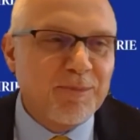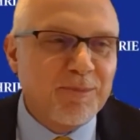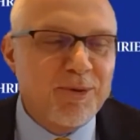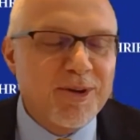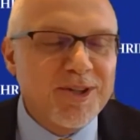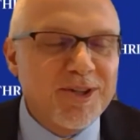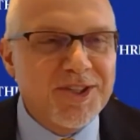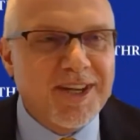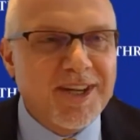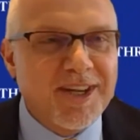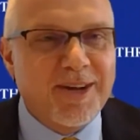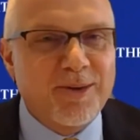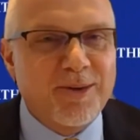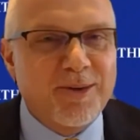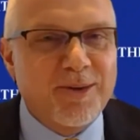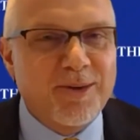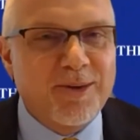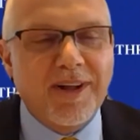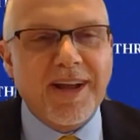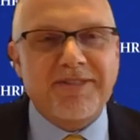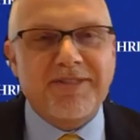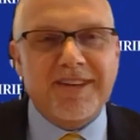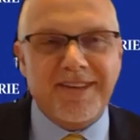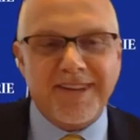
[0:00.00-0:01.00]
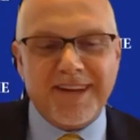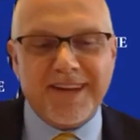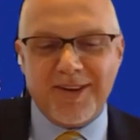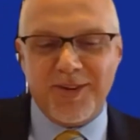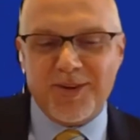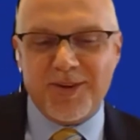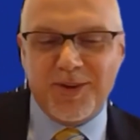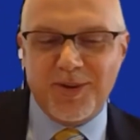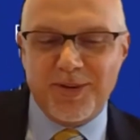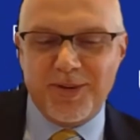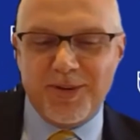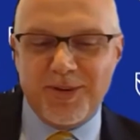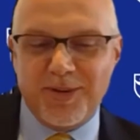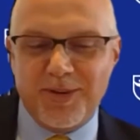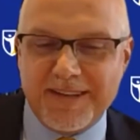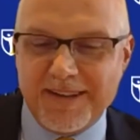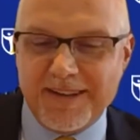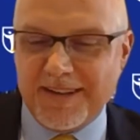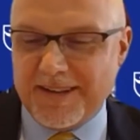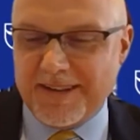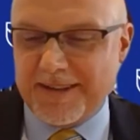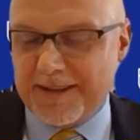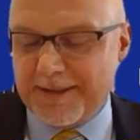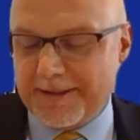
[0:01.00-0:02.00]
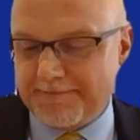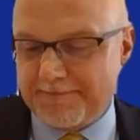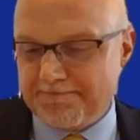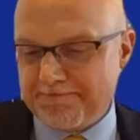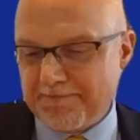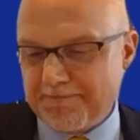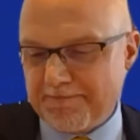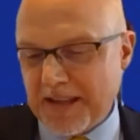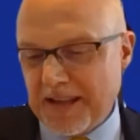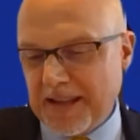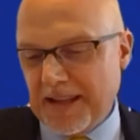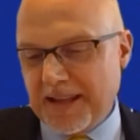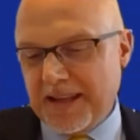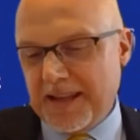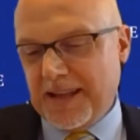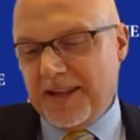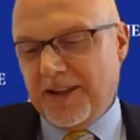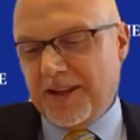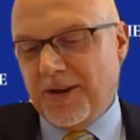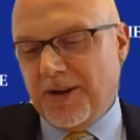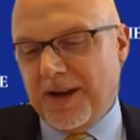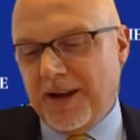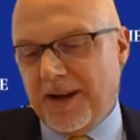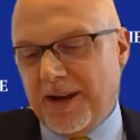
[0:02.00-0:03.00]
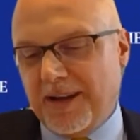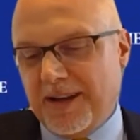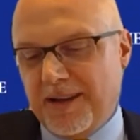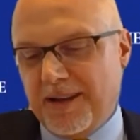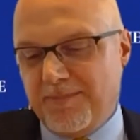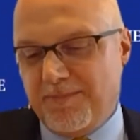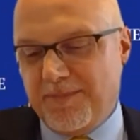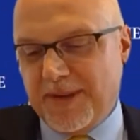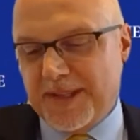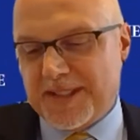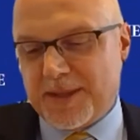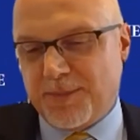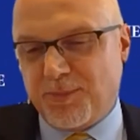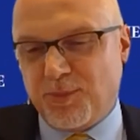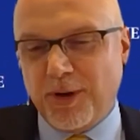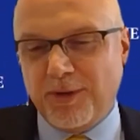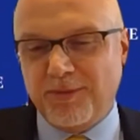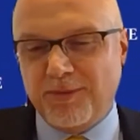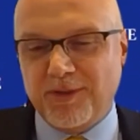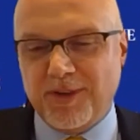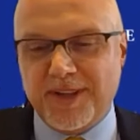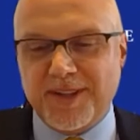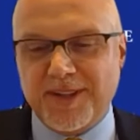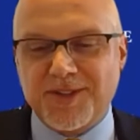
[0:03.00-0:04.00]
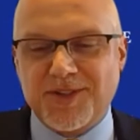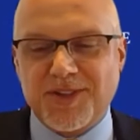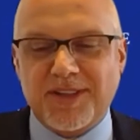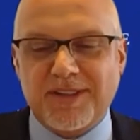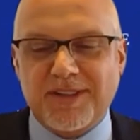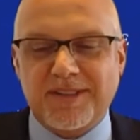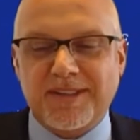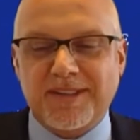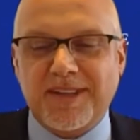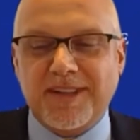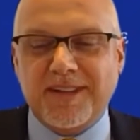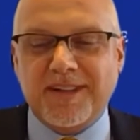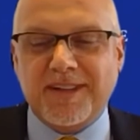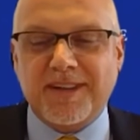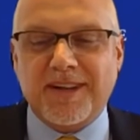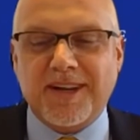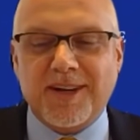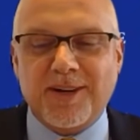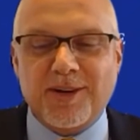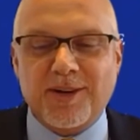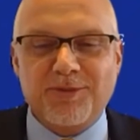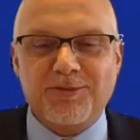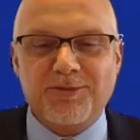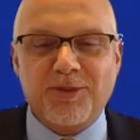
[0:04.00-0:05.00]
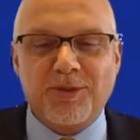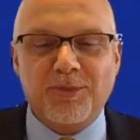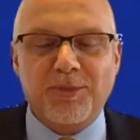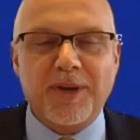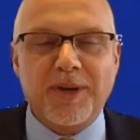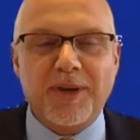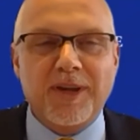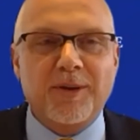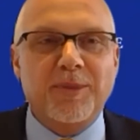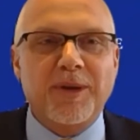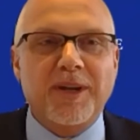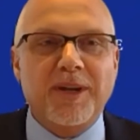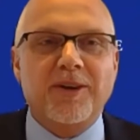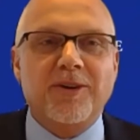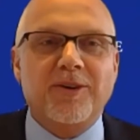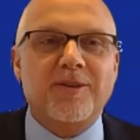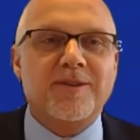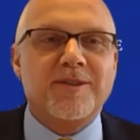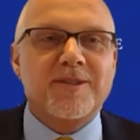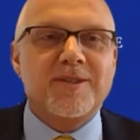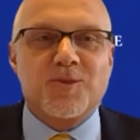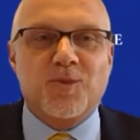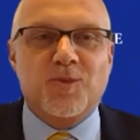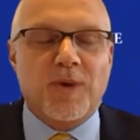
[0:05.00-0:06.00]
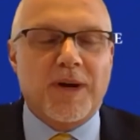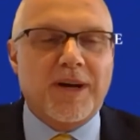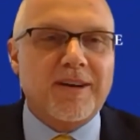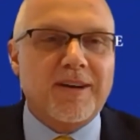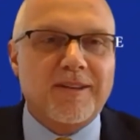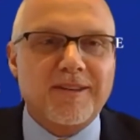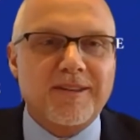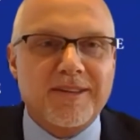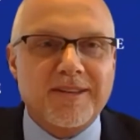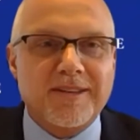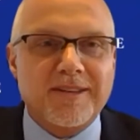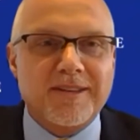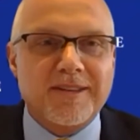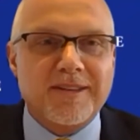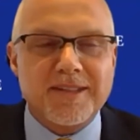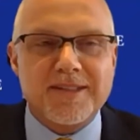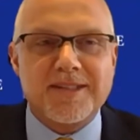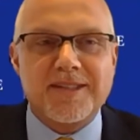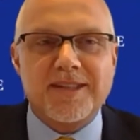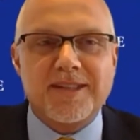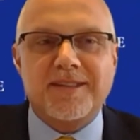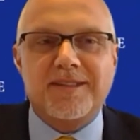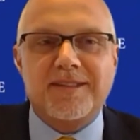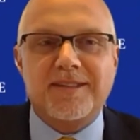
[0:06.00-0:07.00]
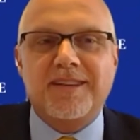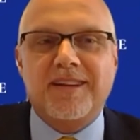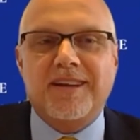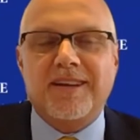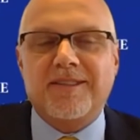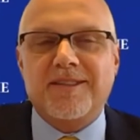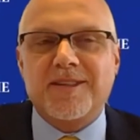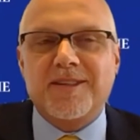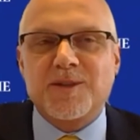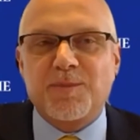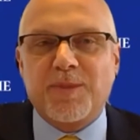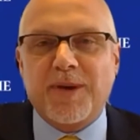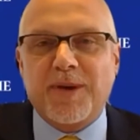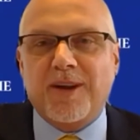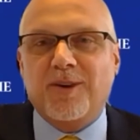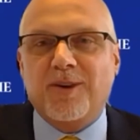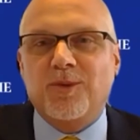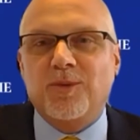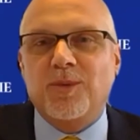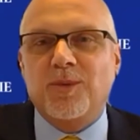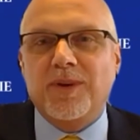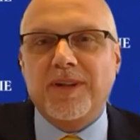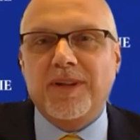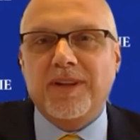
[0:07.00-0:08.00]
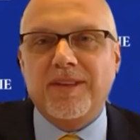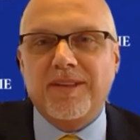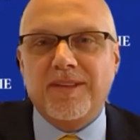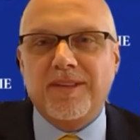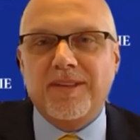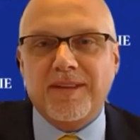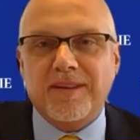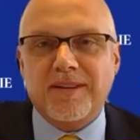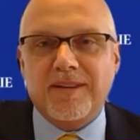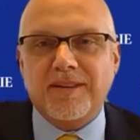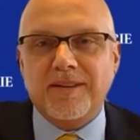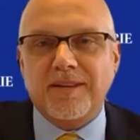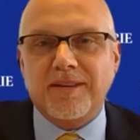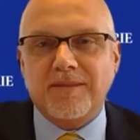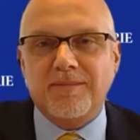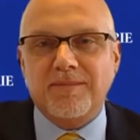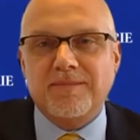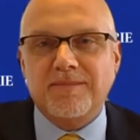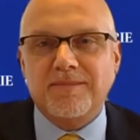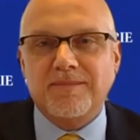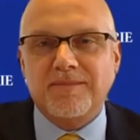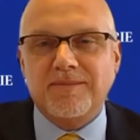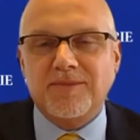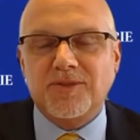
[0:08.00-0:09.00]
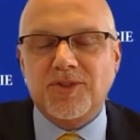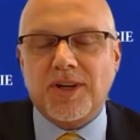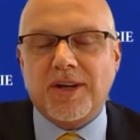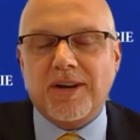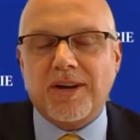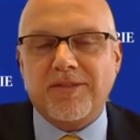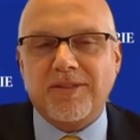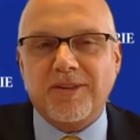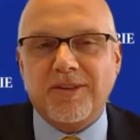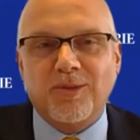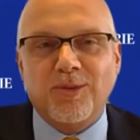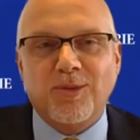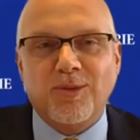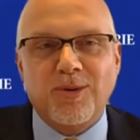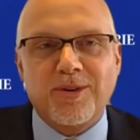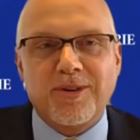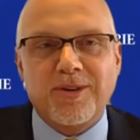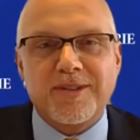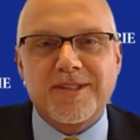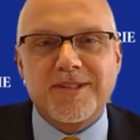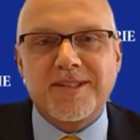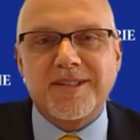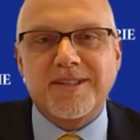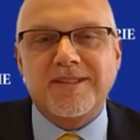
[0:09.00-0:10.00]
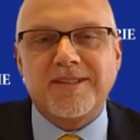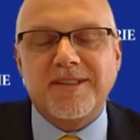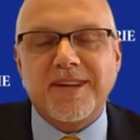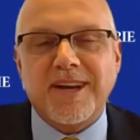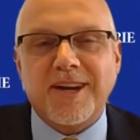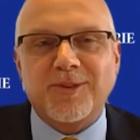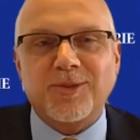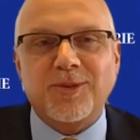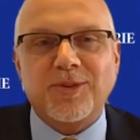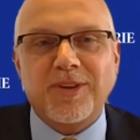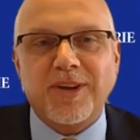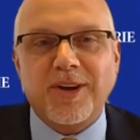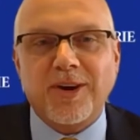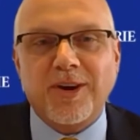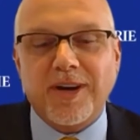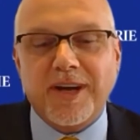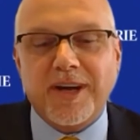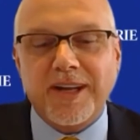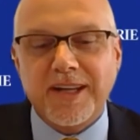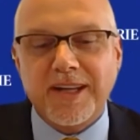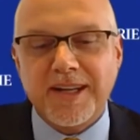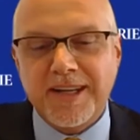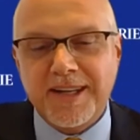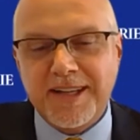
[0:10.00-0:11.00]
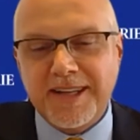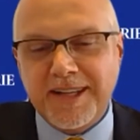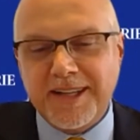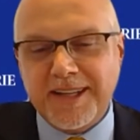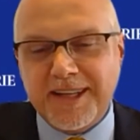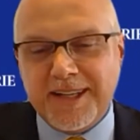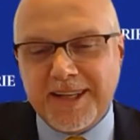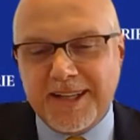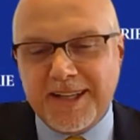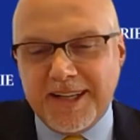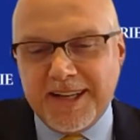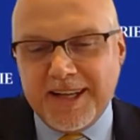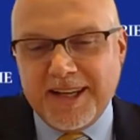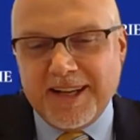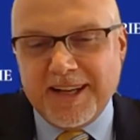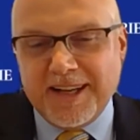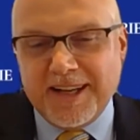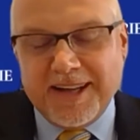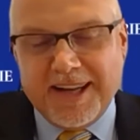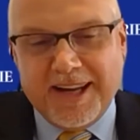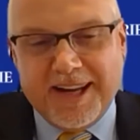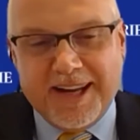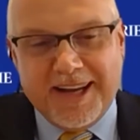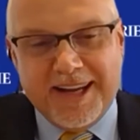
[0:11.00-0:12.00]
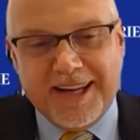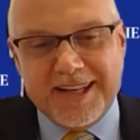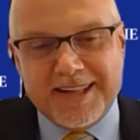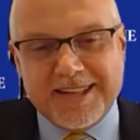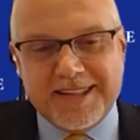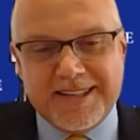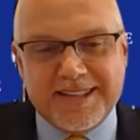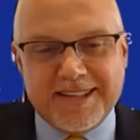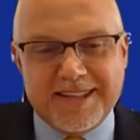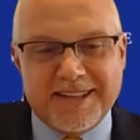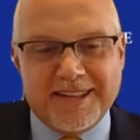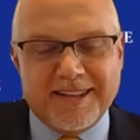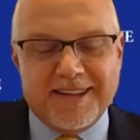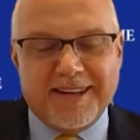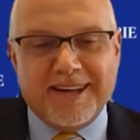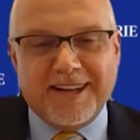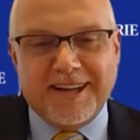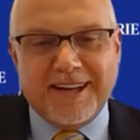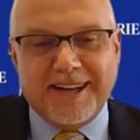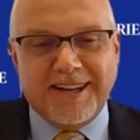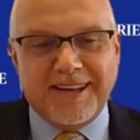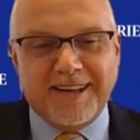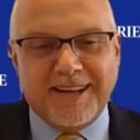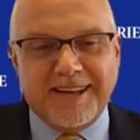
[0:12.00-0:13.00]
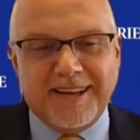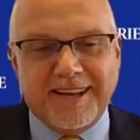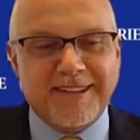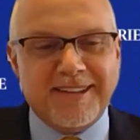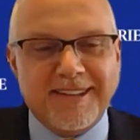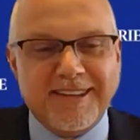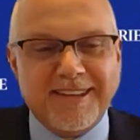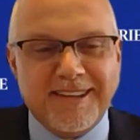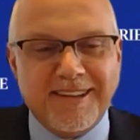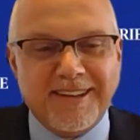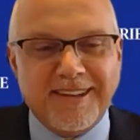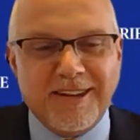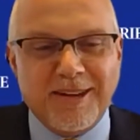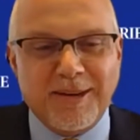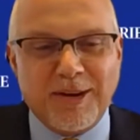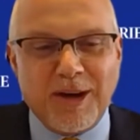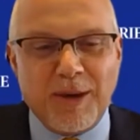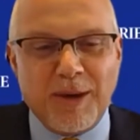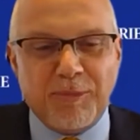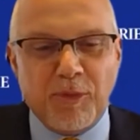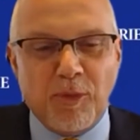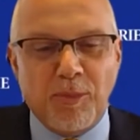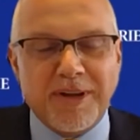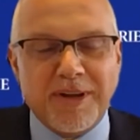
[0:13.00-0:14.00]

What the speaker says: I appreciate it. Well, I have to tell you that it's a privilege and an honor for me to be here as well and to sit on this panel with Jonathan Lawrence and Dr. Terry. And a couple